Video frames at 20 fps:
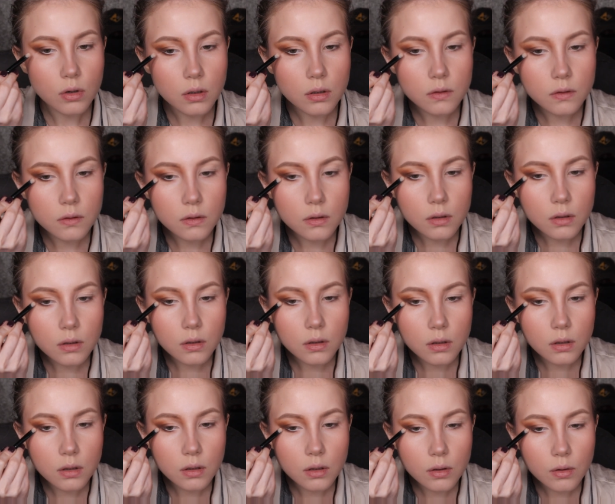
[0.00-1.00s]

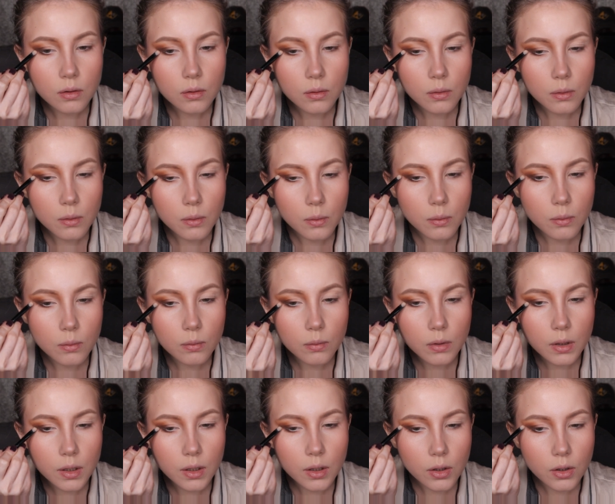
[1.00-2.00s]
concealer
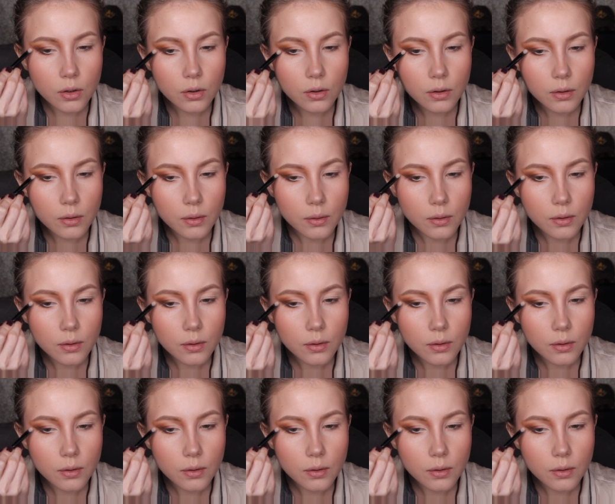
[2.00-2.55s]
right here.